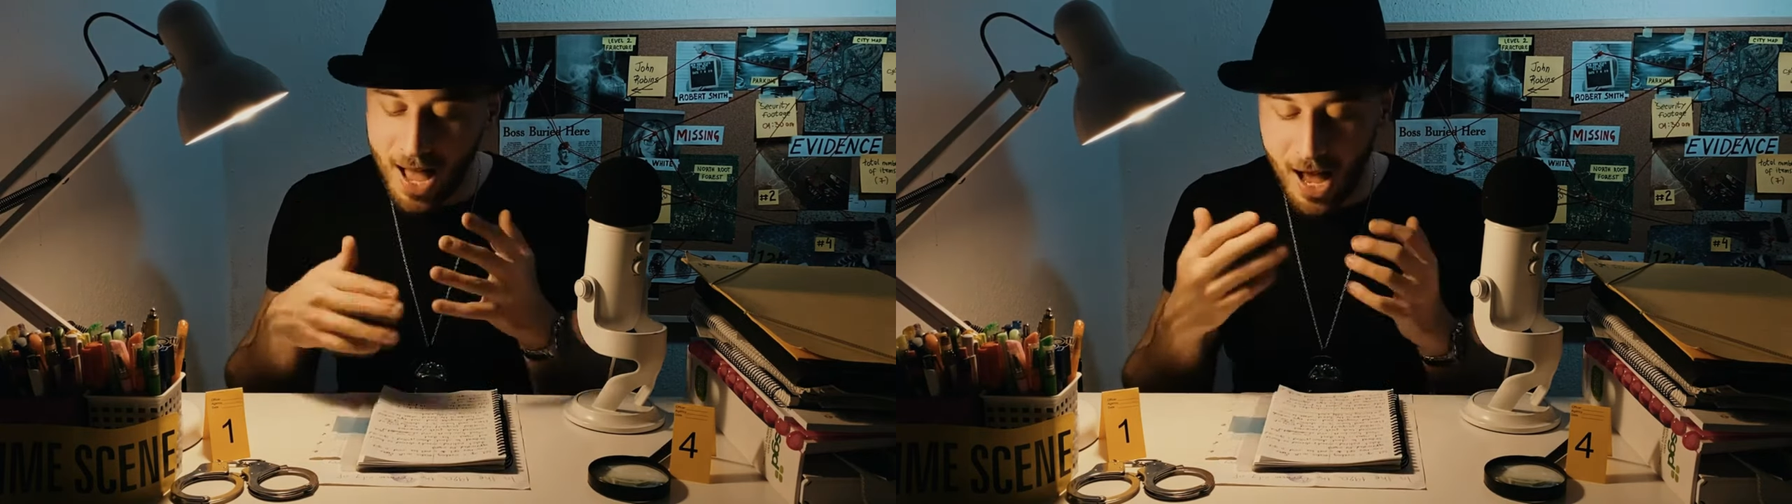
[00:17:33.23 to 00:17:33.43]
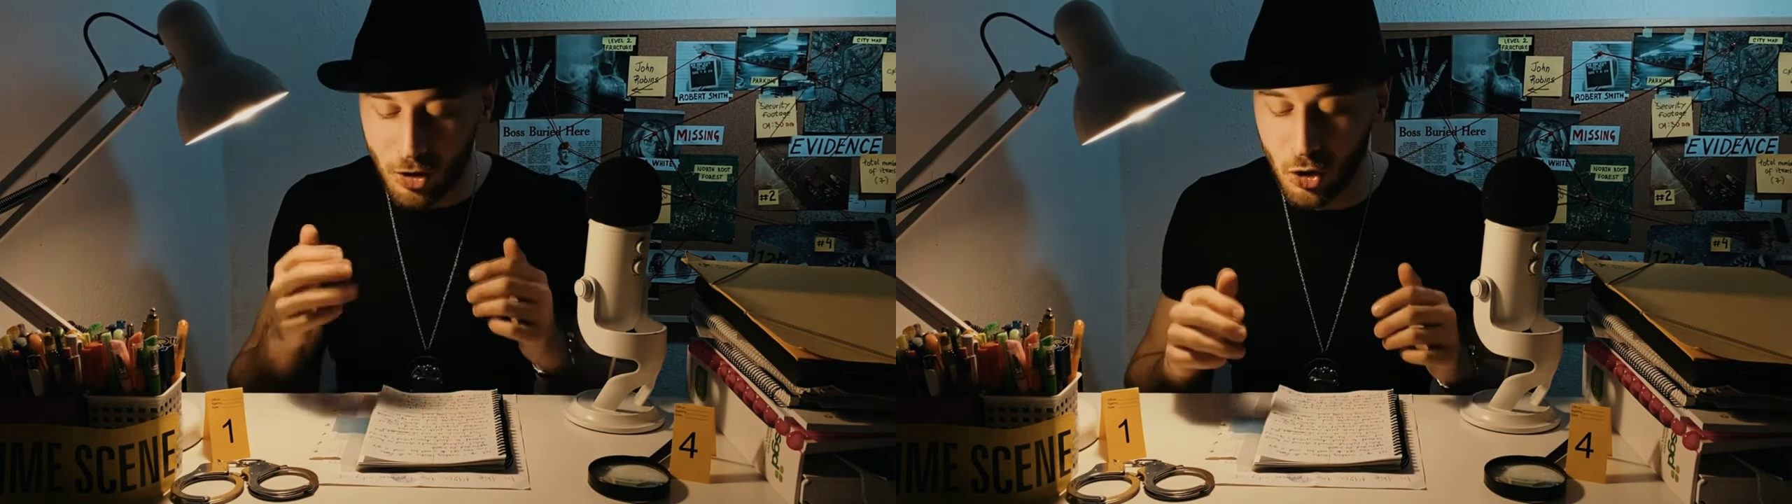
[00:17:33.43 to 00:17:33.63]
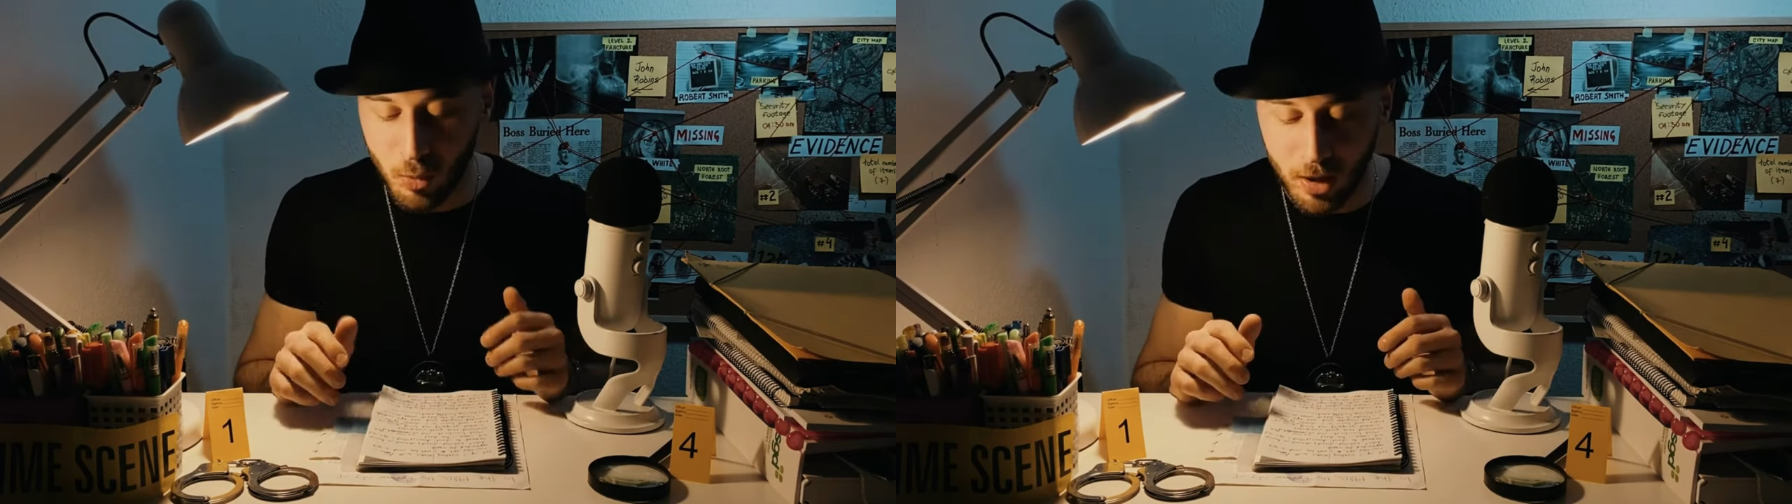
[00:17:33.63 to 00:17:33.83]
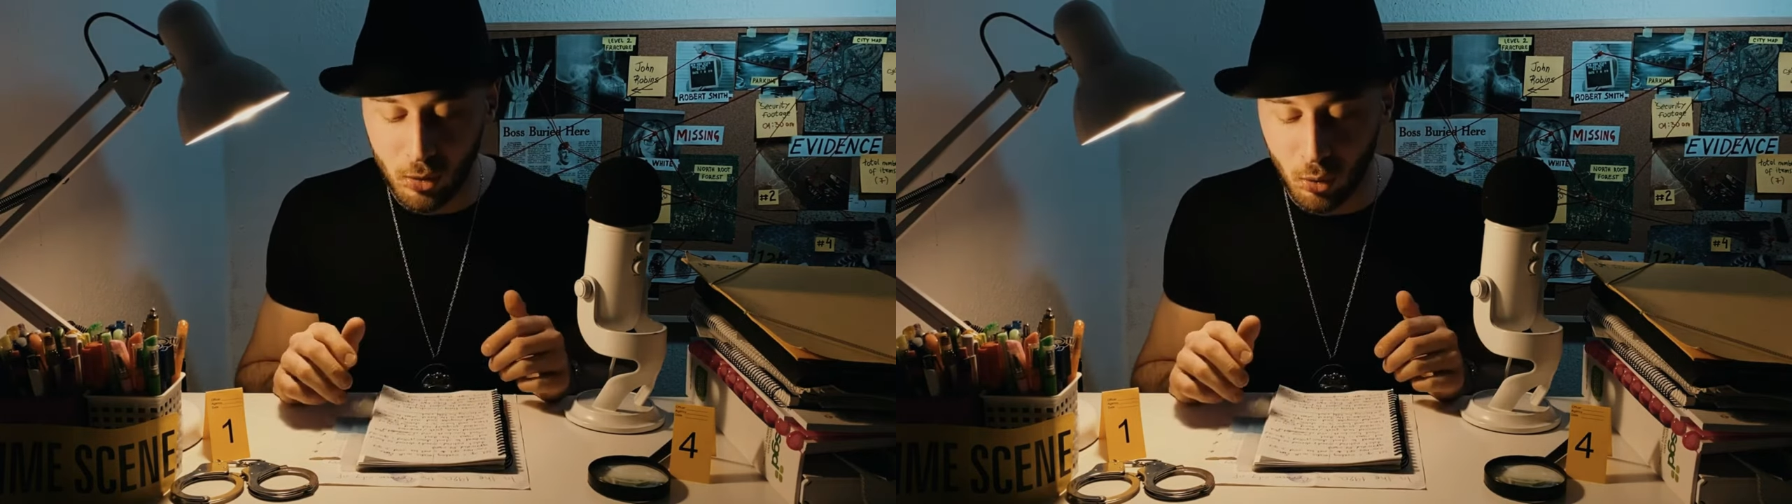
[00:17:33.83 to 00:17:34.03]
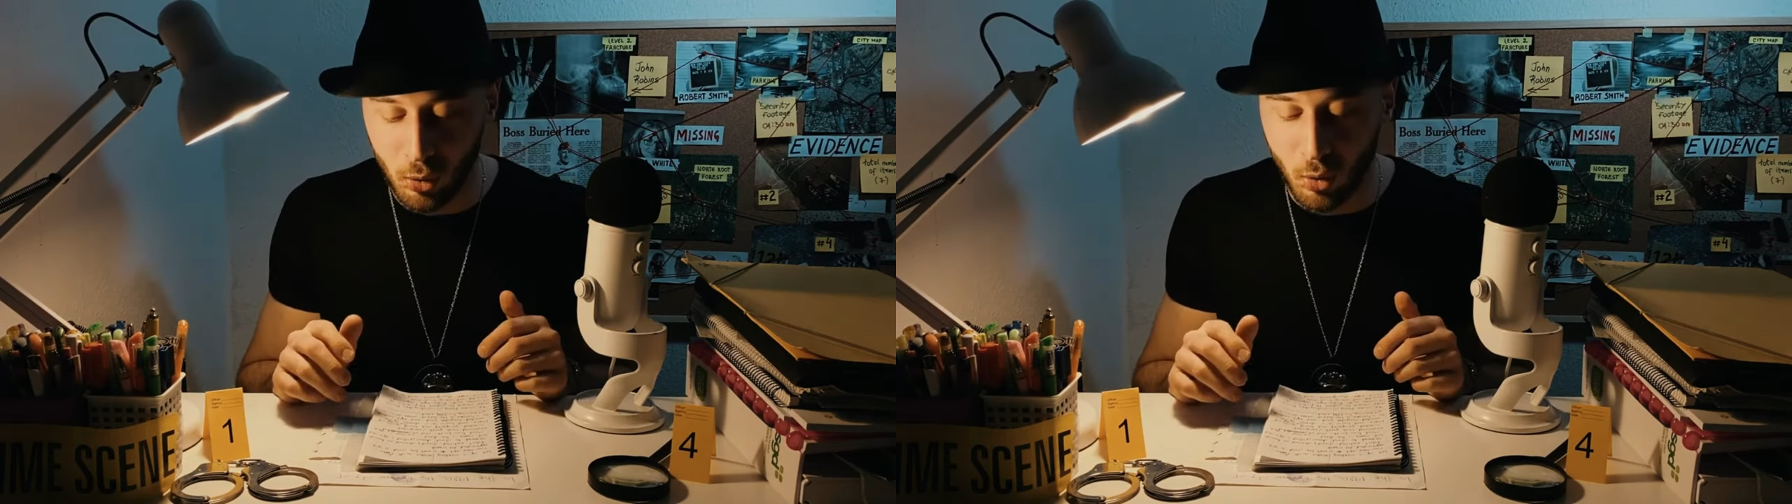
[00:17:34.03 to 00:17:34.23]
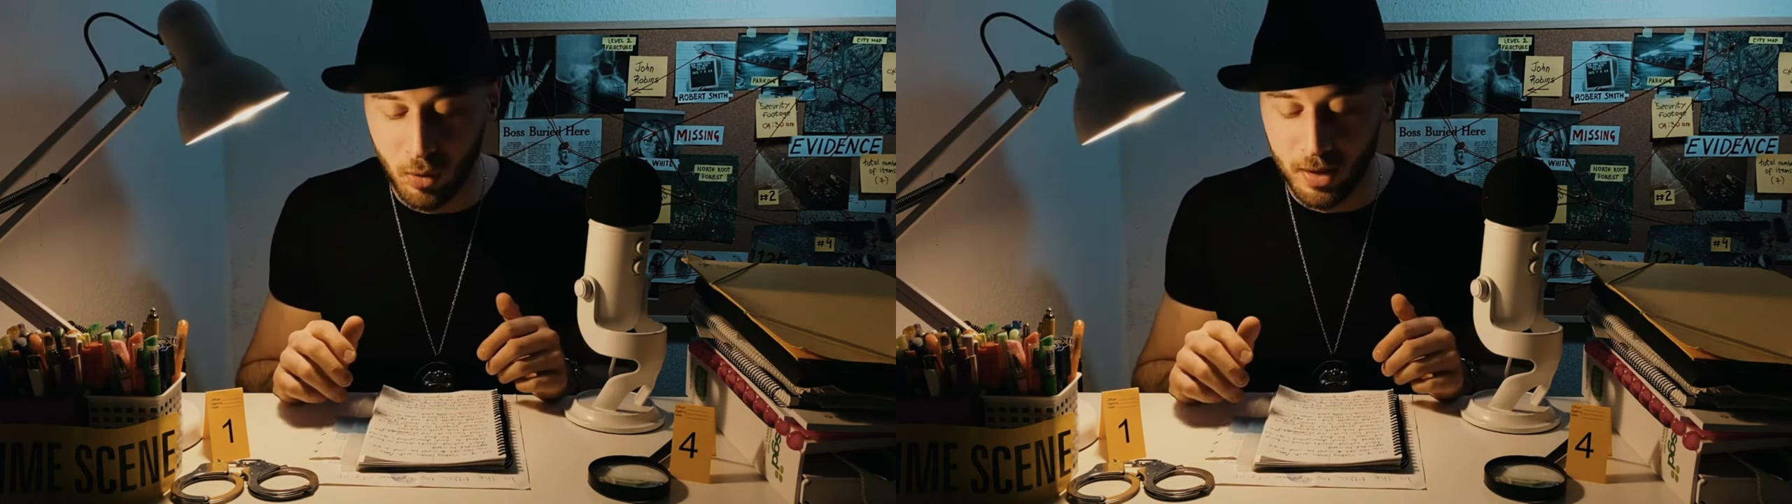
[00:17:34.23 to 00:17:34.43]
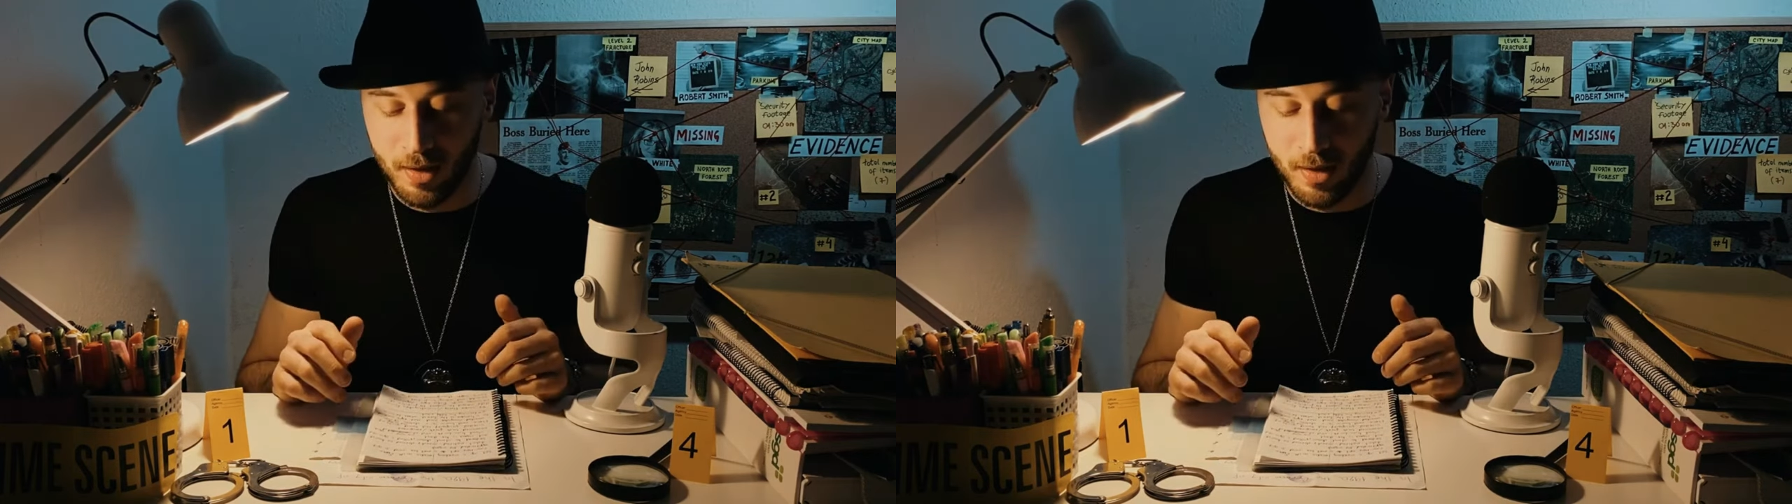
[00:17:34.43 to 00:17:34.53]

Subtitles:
I just wanted to, you know,